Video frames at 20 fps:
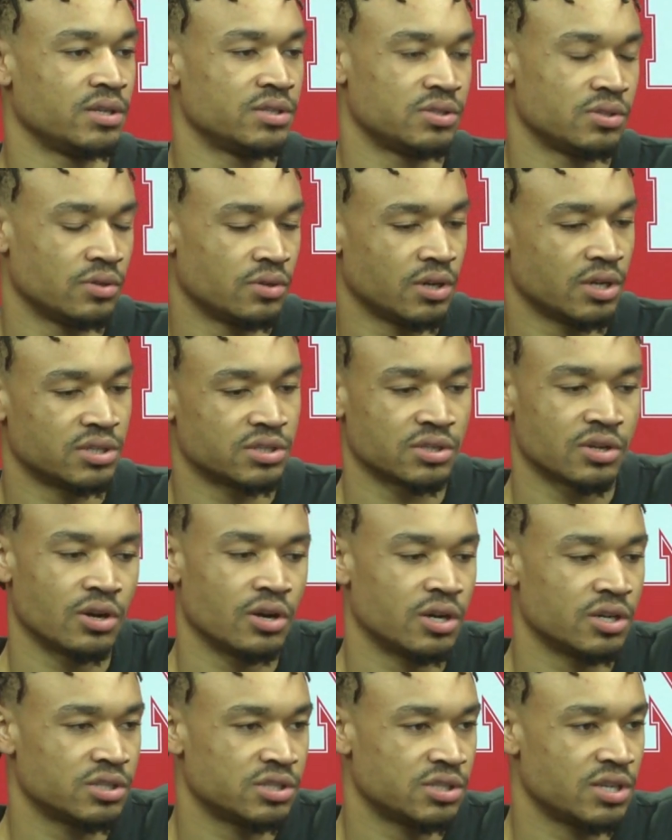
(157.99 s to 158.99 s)
So us
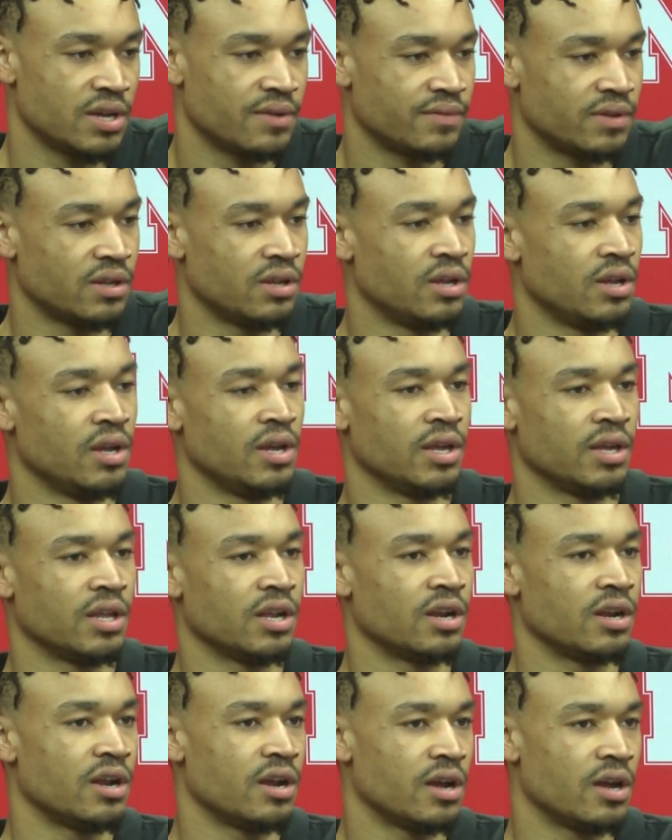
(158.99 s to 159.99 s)
guards just have to get
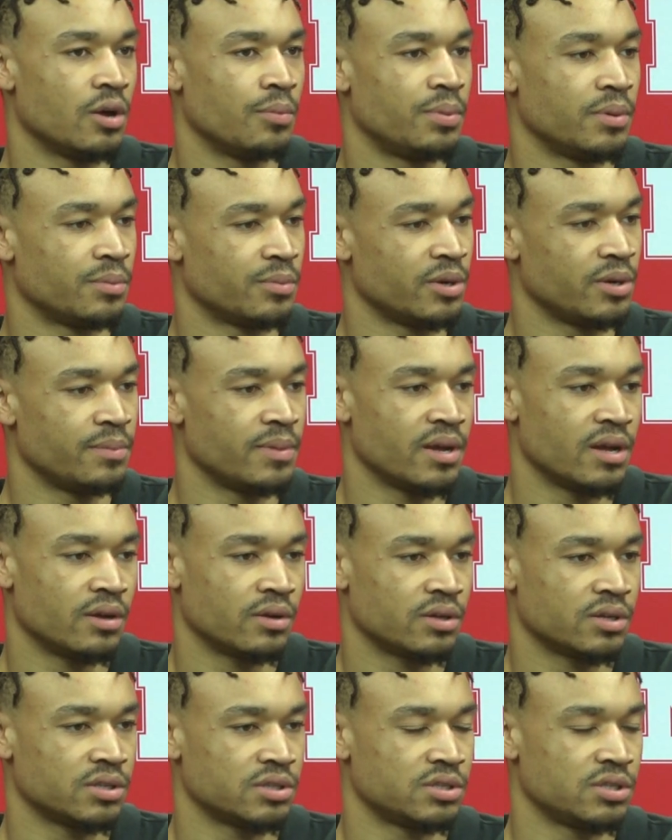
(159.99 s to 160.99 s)
in there, help him
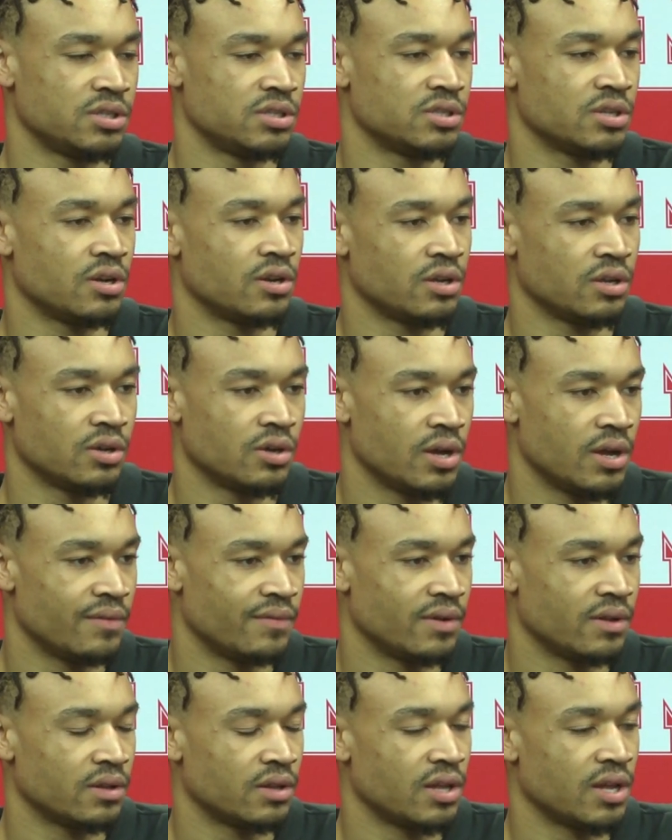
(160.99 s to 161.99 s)
rebound, because he's already going to have
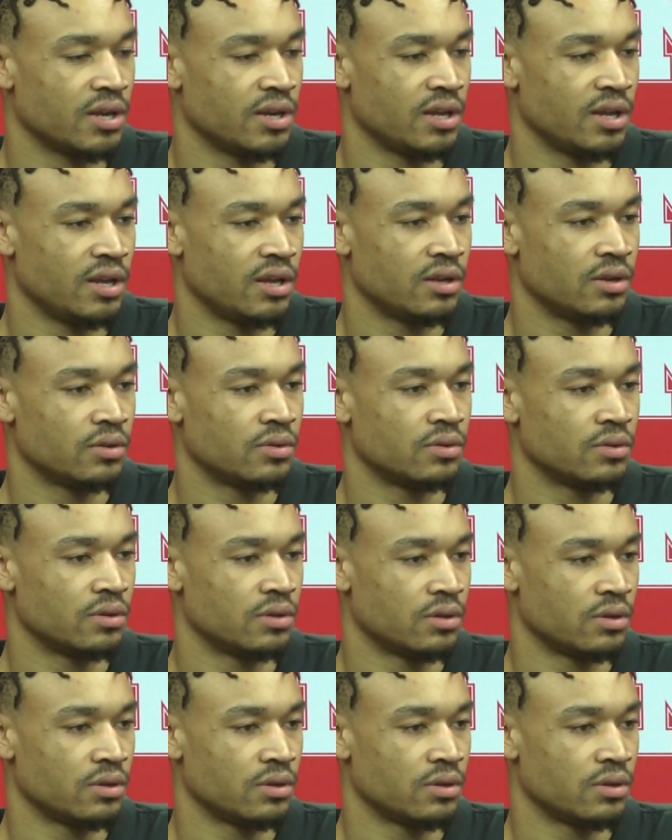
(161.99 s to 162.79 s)
a lot to handle.